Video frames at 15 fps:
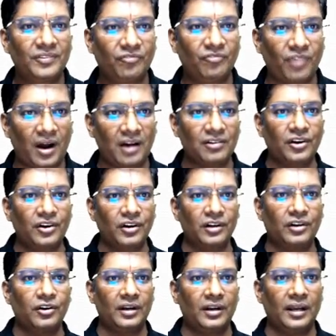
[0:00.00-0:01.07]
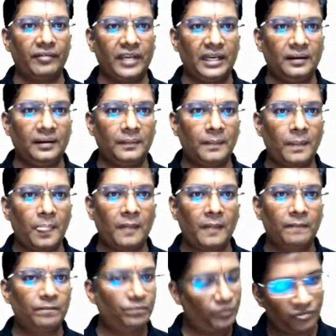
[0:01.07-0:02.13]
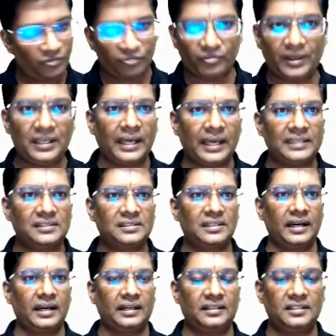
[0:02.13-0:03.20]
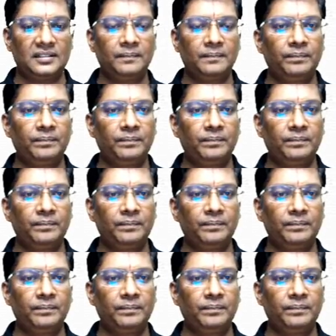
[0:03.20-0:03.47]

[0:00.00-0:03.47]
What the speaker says: Wow, good, Naveen. Very nice, correct.